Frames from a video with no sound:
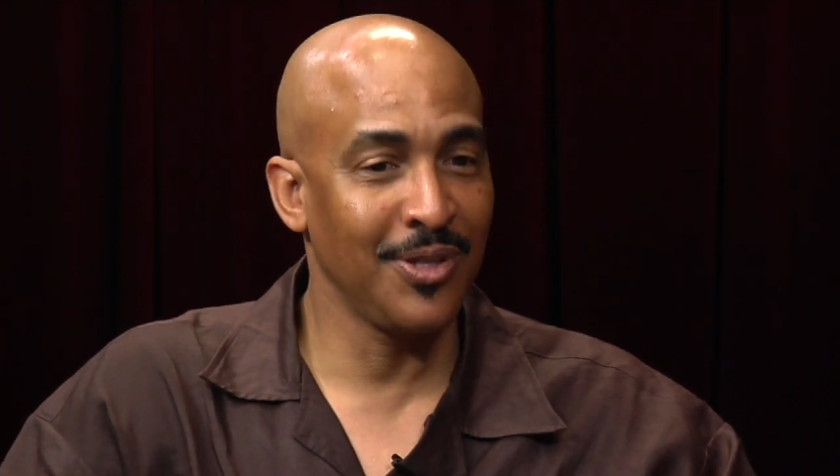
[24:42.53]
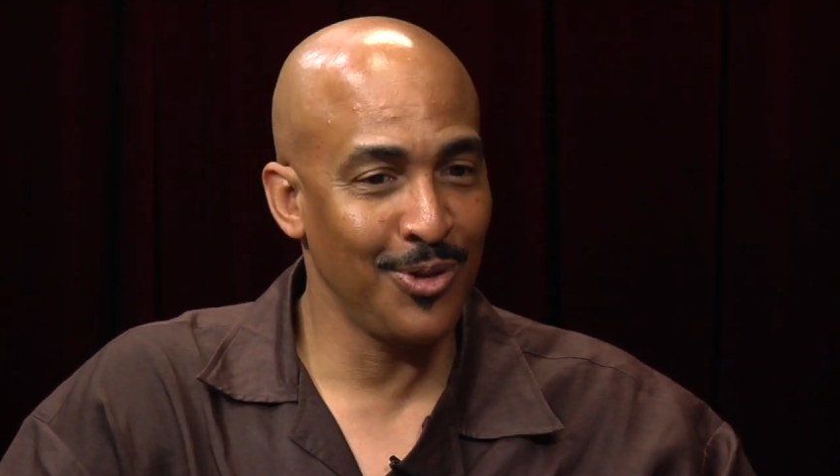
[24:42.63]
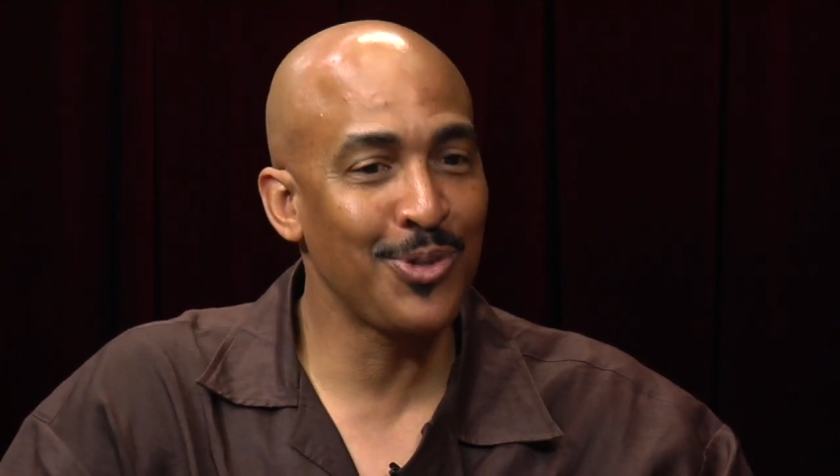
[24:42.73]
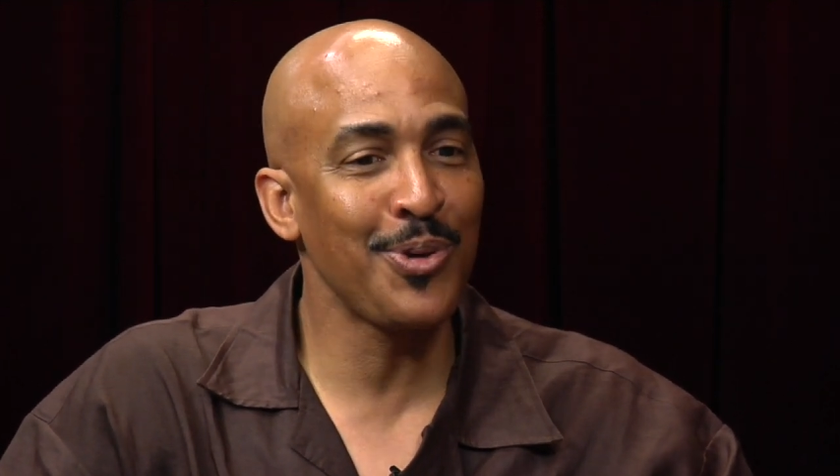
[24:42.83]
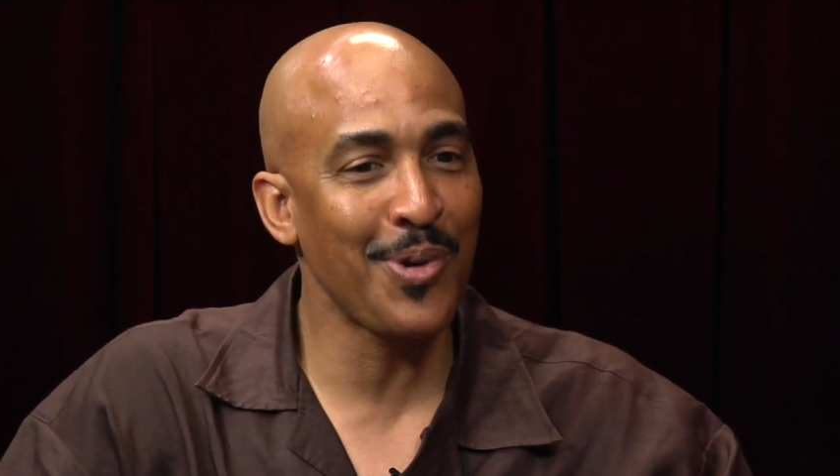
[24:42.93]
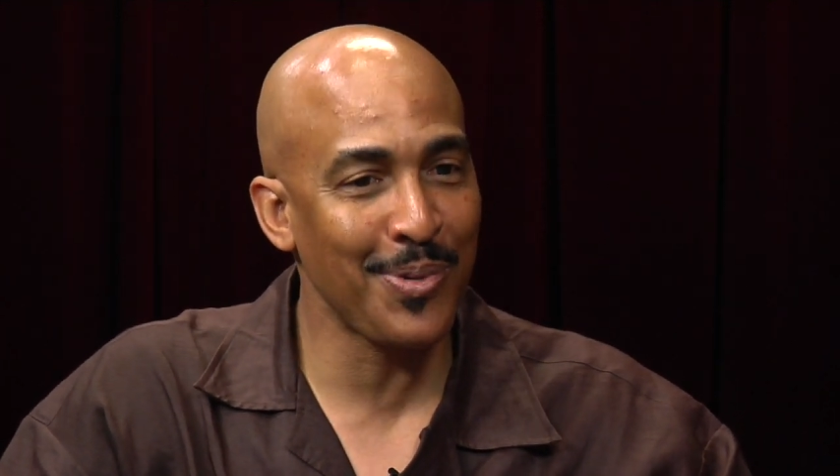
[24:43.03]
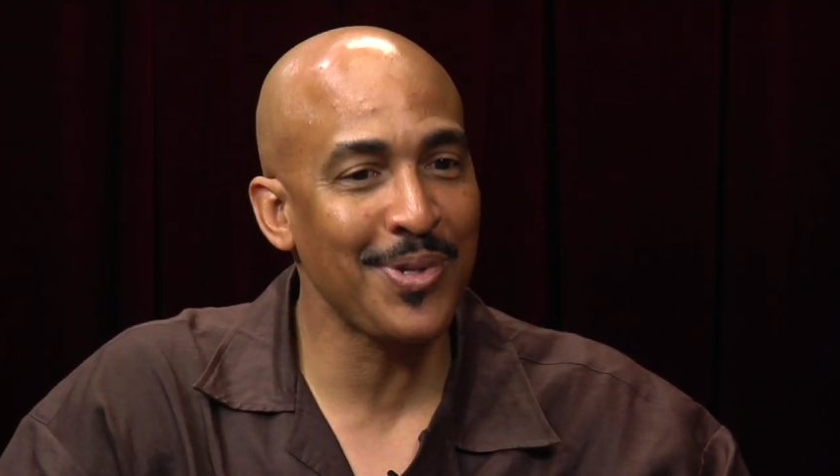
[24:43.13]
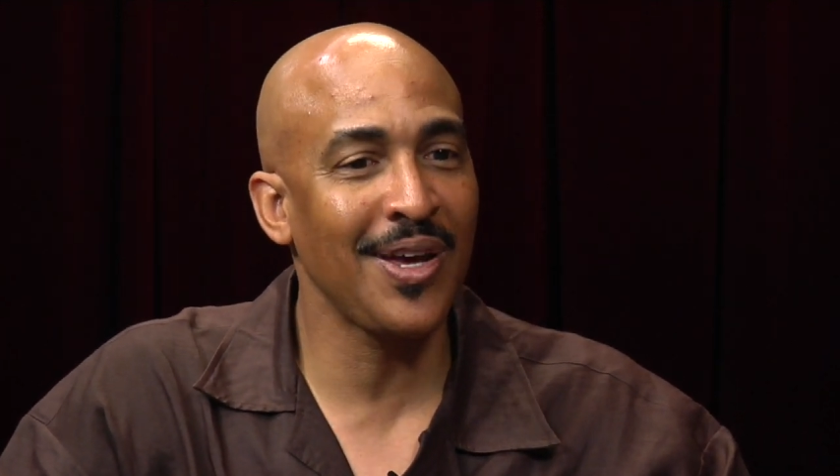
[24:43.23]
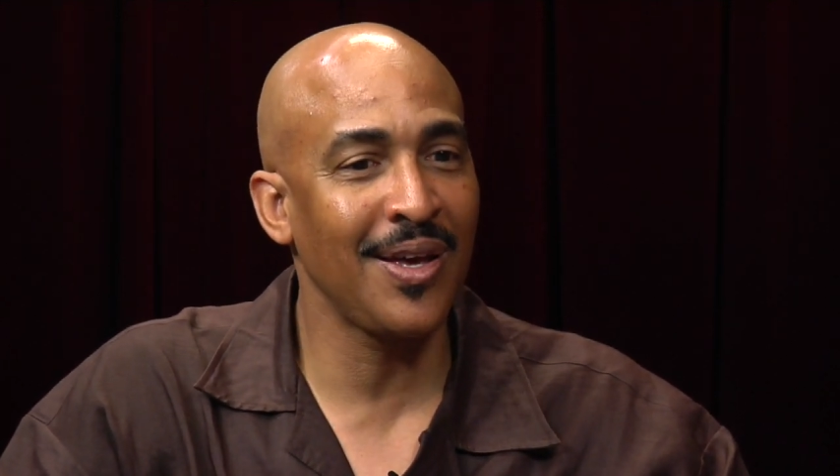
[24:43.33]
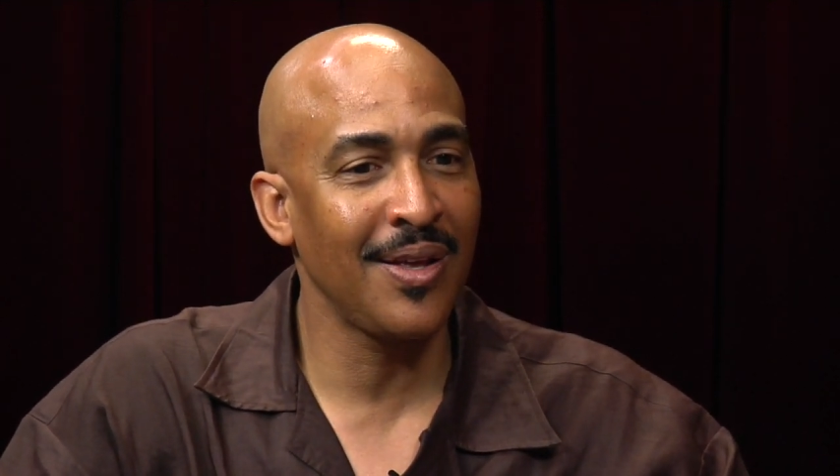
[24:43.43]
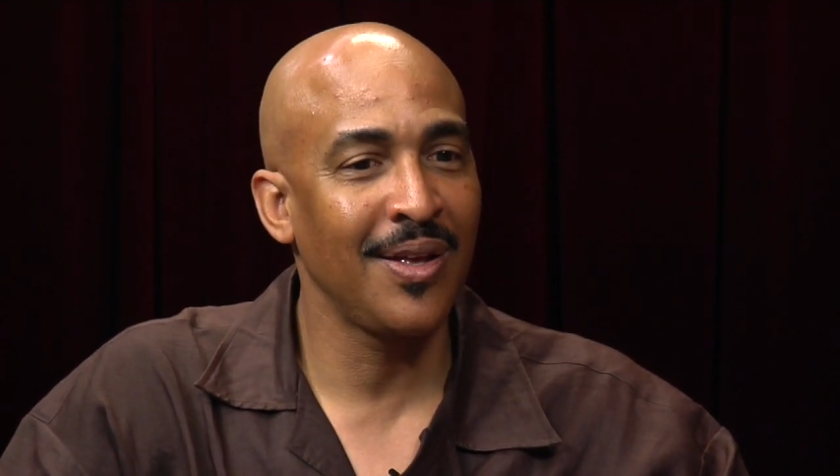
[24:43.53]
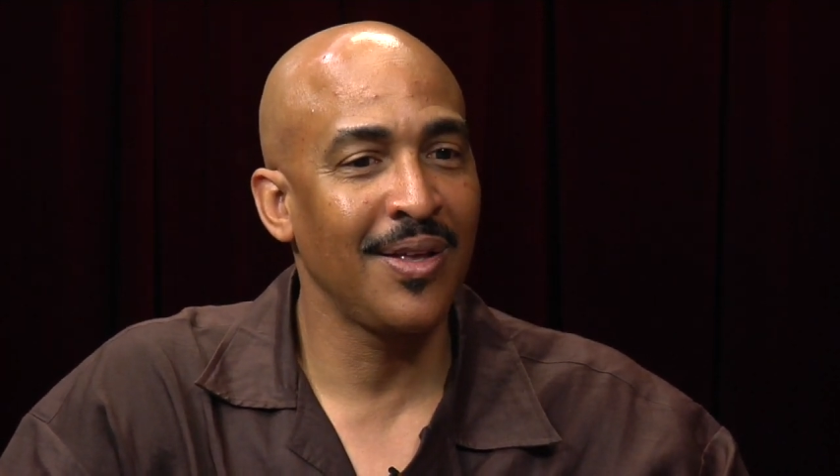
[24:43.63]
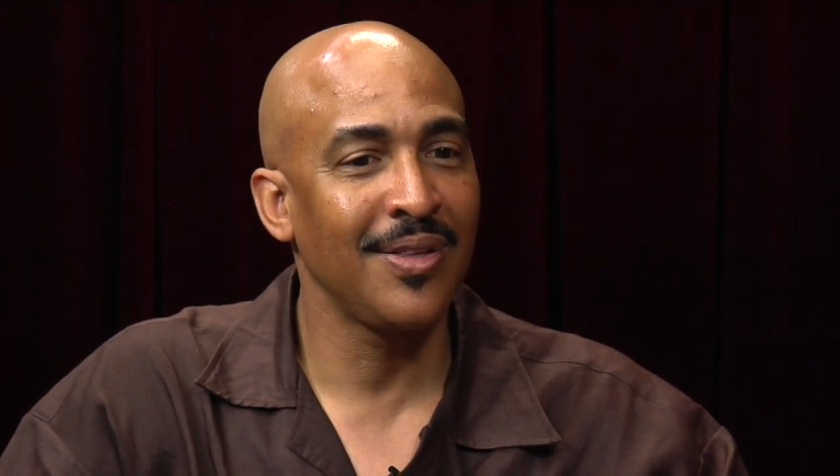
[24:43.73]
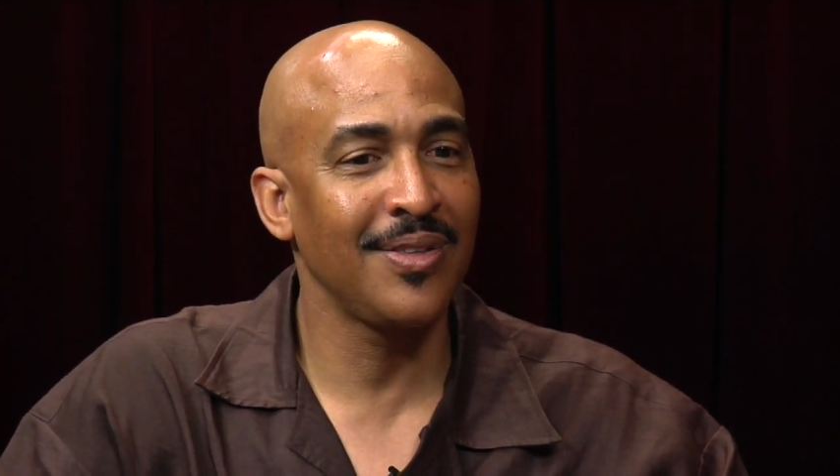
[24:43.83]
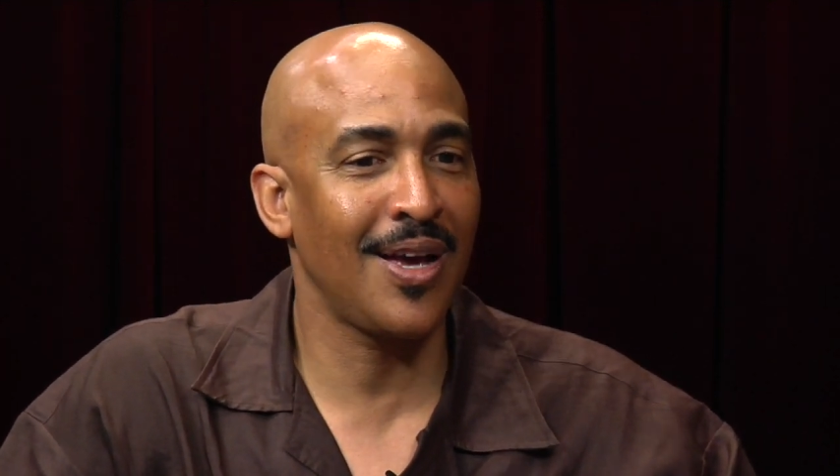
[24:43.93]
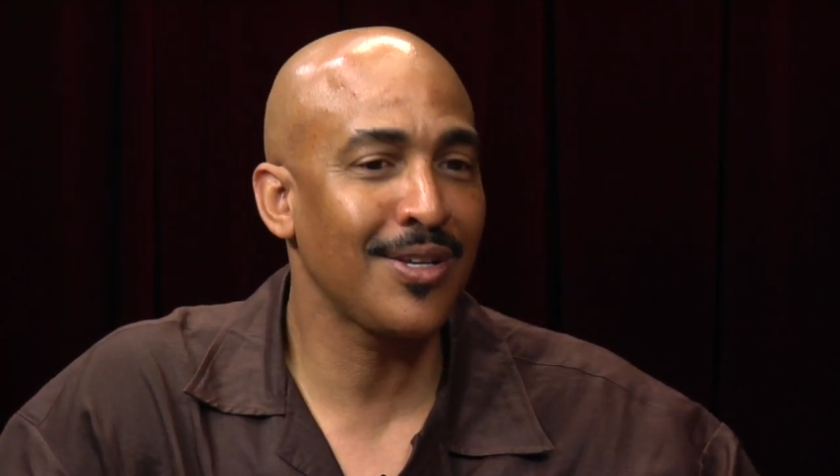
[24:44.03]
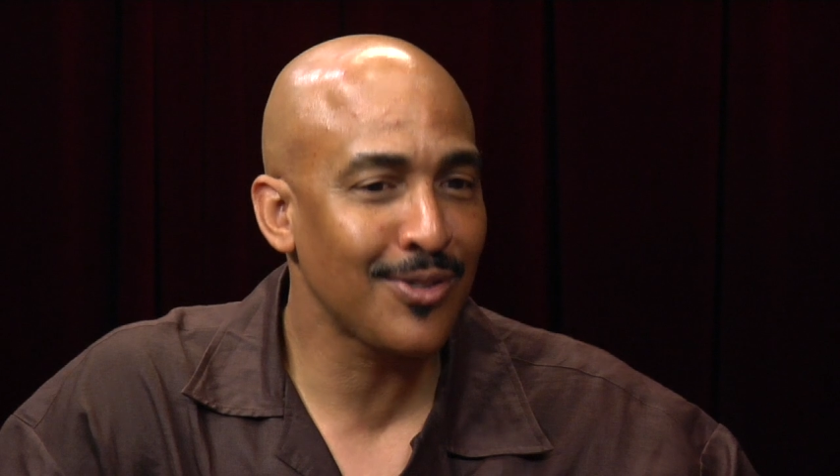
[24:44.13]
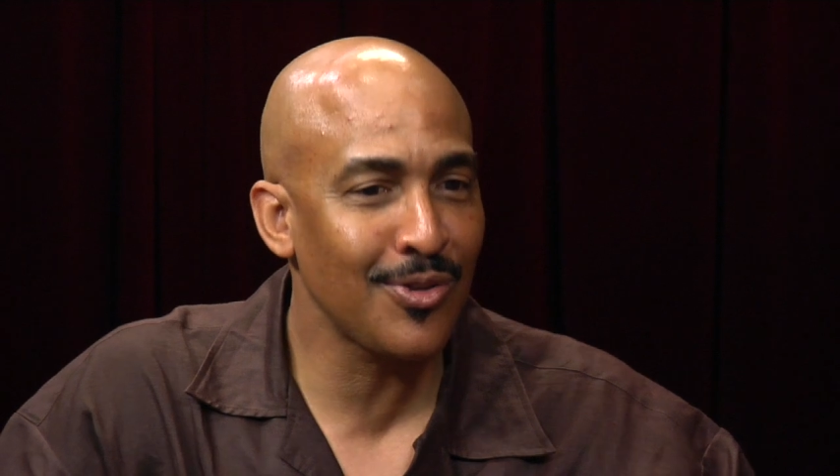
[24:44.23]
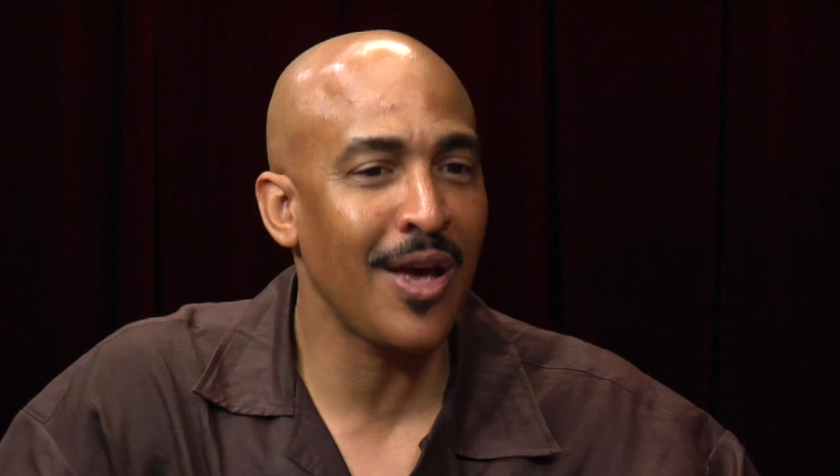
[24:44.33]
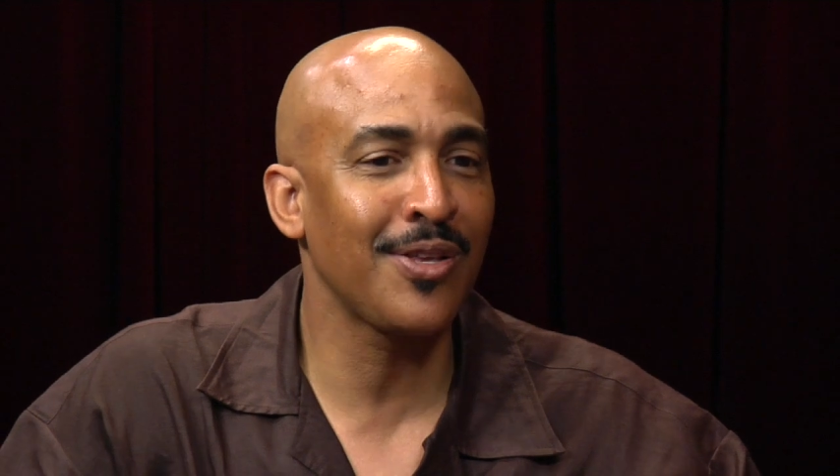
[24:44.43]
You see what I'm saying? Mm-hmm.
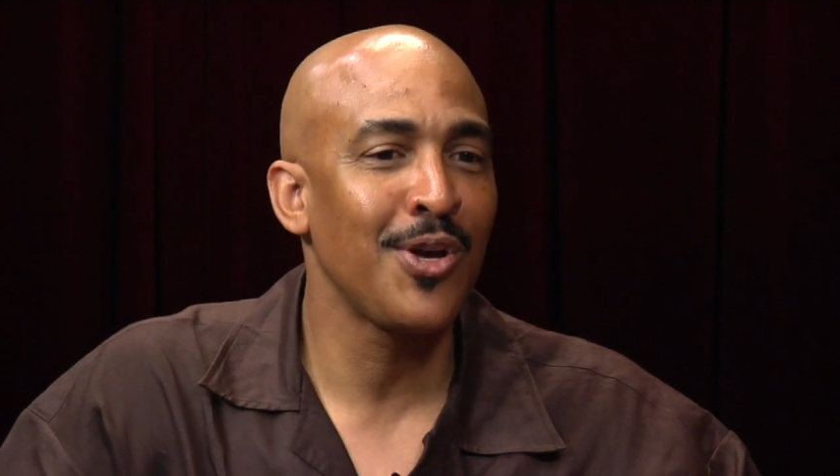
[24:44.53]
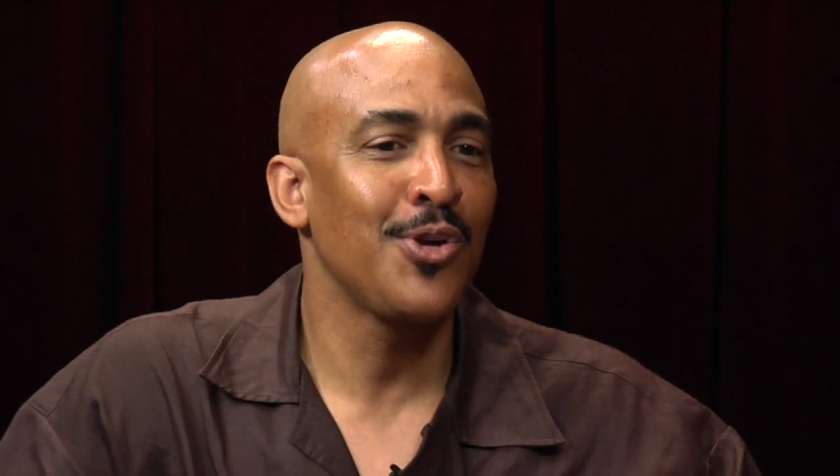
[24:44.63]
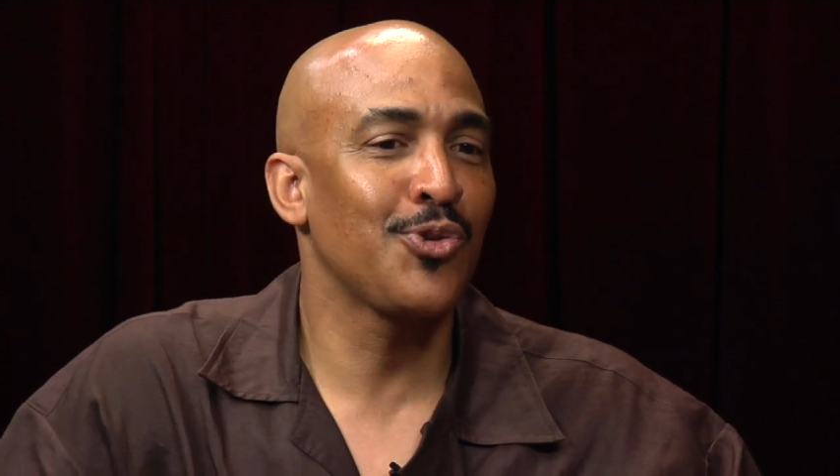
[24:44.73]
That's that.